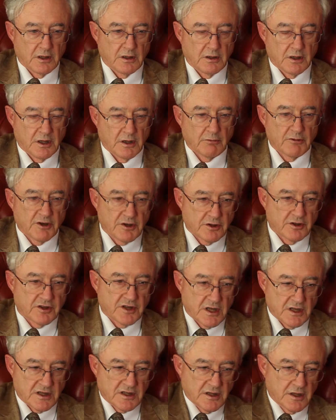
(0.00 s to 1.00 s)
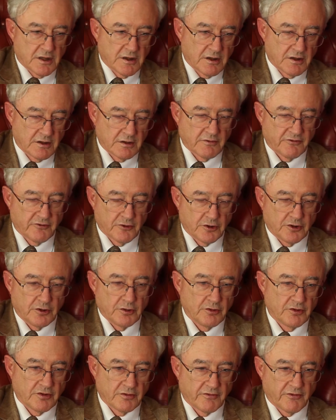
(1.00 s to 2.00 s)
in a richer sense than the
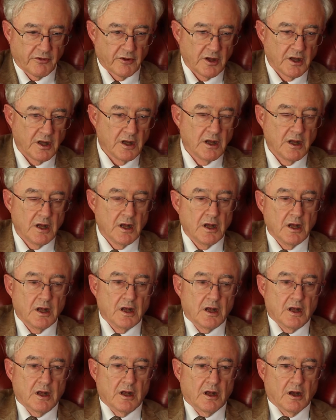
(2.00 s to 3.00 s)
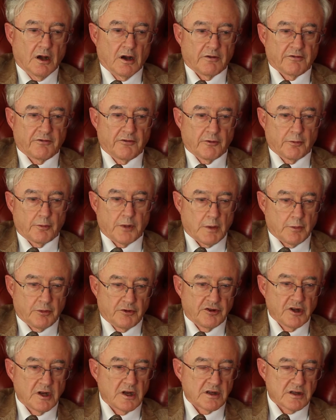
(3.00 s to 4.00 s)
virtues of the perhaps
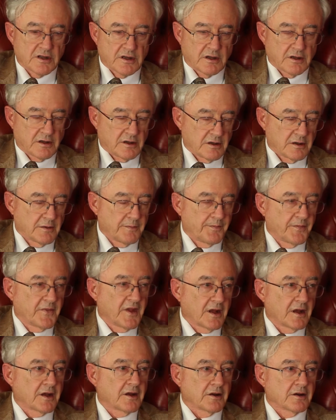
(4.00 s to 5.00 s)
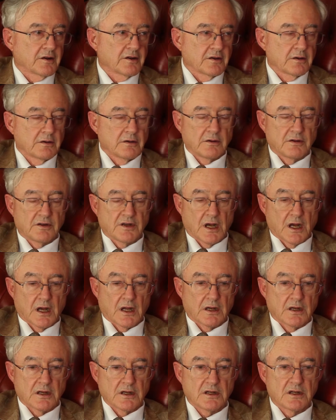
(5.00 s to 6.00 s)
sinister
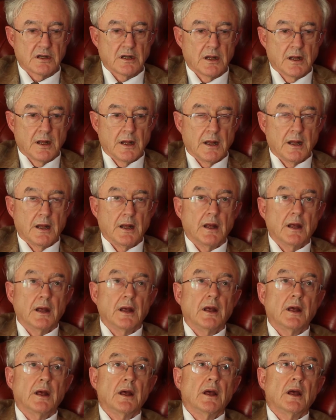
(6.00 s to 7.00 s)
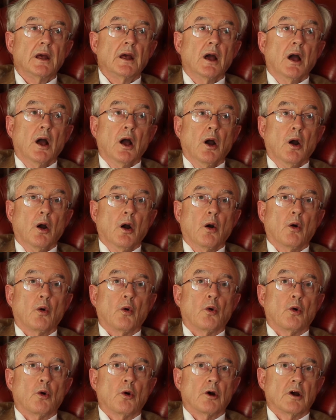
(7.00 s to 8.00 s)
scientist
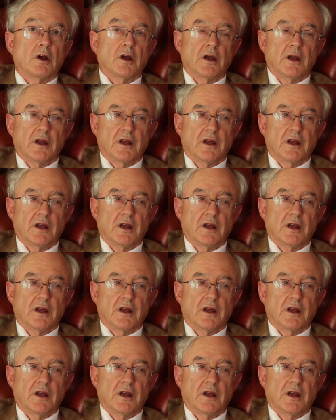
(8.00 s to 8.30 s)
or